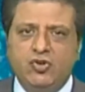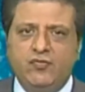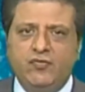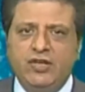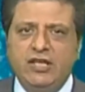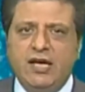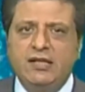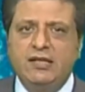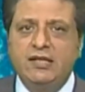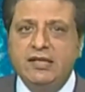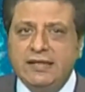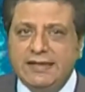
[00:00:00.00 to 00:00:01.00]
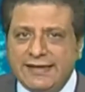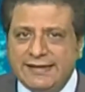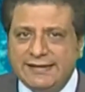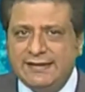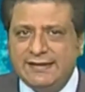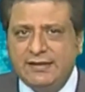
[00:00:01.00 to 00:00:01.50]
So we are
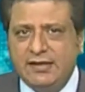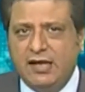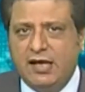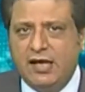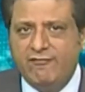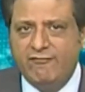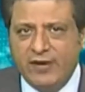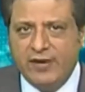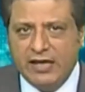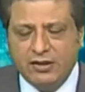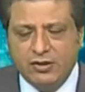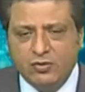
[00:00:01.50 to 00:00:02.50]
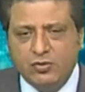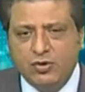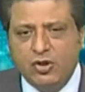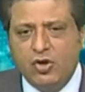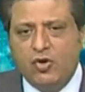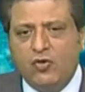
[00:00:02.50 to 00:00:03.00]
creating a
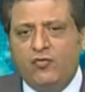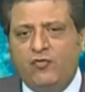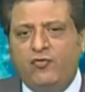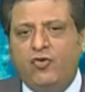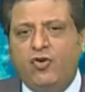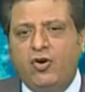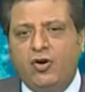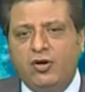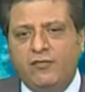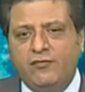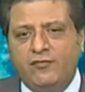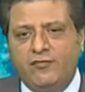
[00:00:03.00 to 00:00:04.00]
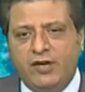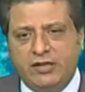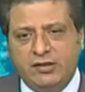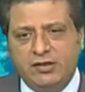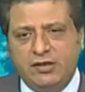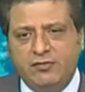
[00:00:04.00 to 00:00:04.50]
value for
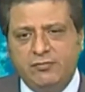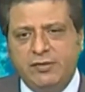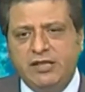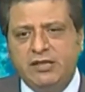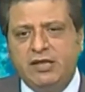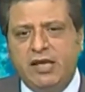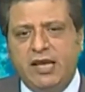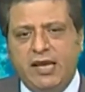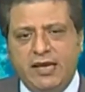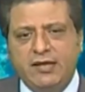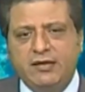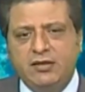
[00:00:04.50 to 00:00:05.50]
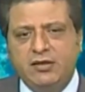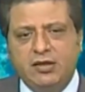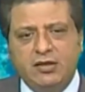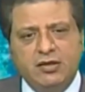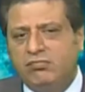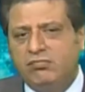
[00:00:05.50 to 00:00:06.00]
federal government
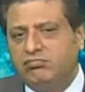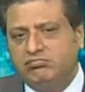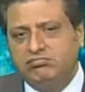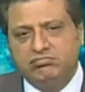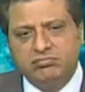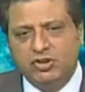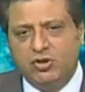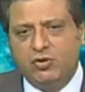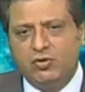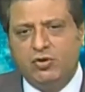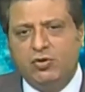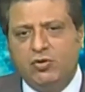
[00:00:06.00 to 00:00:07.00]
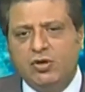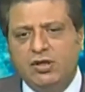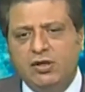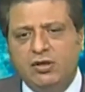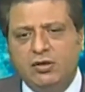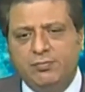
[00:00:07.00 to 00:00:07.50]
and the, you know,
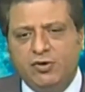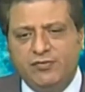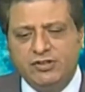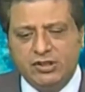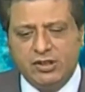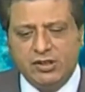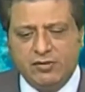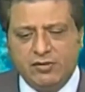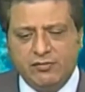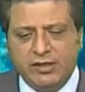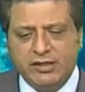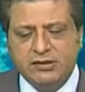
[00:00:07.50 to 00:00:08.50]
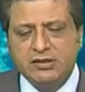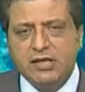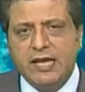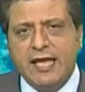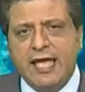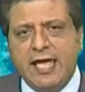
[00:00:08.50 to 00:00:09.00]
local provincial
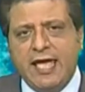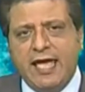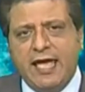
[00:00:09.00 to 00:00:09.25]
governments,